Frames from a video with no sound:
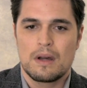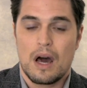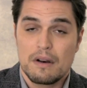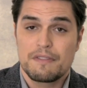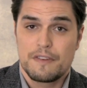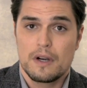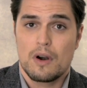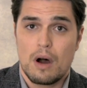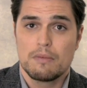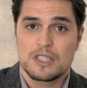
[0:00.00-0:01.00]
out of
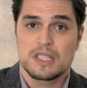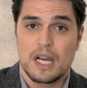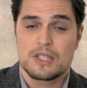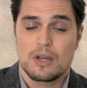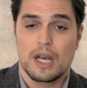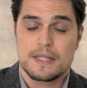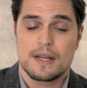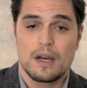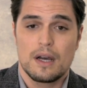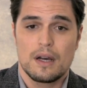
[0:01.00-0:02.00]
fear, obviously, I took it as
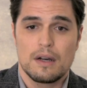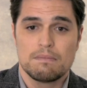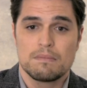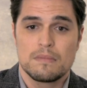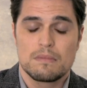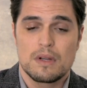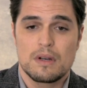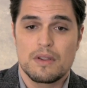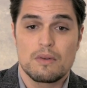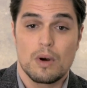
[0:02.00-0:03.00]
a, uh,
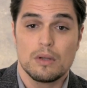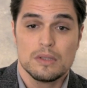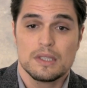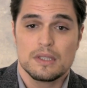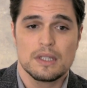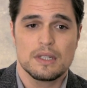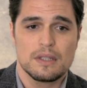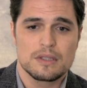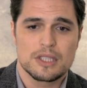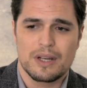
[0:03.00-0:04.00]
another role
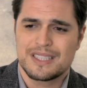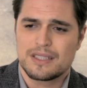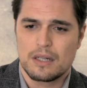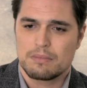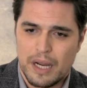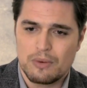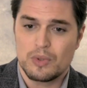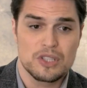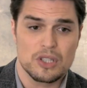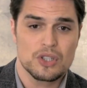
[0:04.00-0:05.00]
uh, so I start my
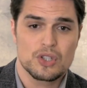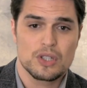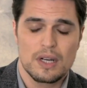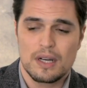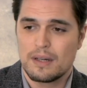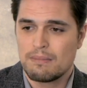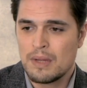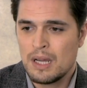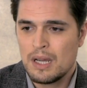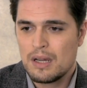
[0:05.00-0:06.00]
research, um,
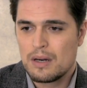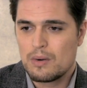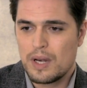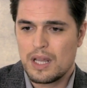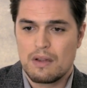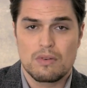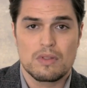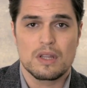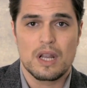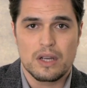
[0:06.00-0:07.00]
reading
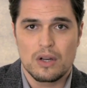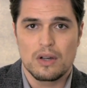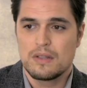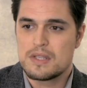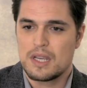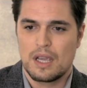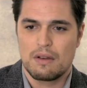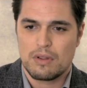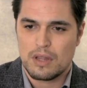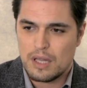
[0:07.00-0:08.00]
everything that I could, seeing
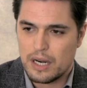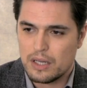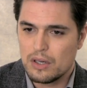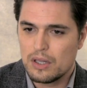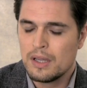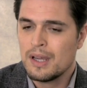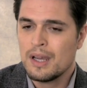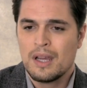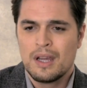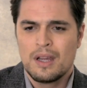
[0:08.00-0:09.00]
everything that I could.
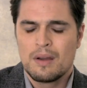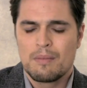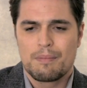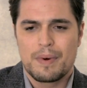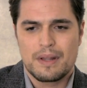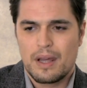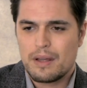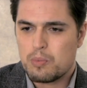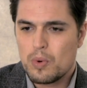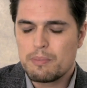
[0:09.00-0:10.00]
But
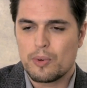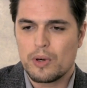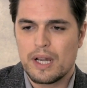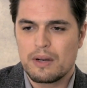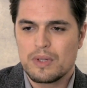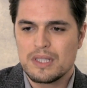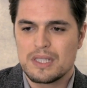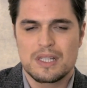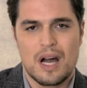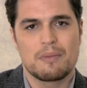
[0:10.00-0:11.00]
at one point, I really
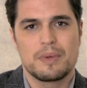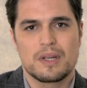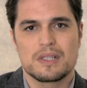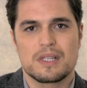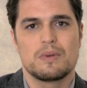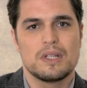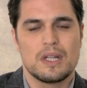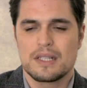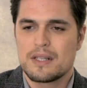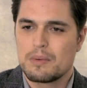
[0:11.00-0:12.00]
stopped because I
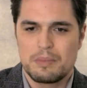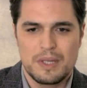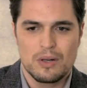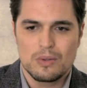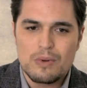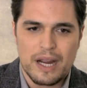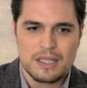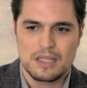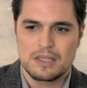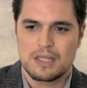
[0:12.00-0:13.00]
realized there would be no
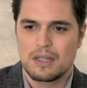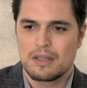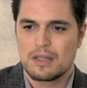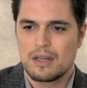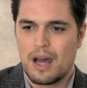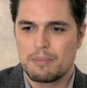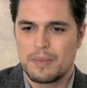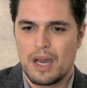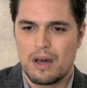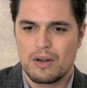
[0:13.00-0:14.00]
acting skill that could help
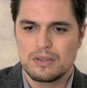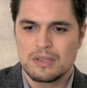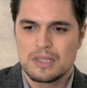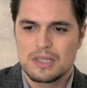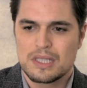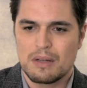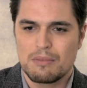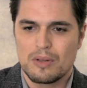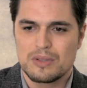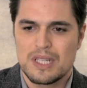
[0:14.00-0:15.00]
me out on
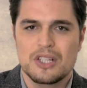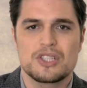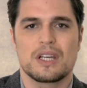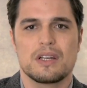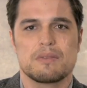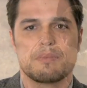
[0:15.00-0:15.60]
some on touching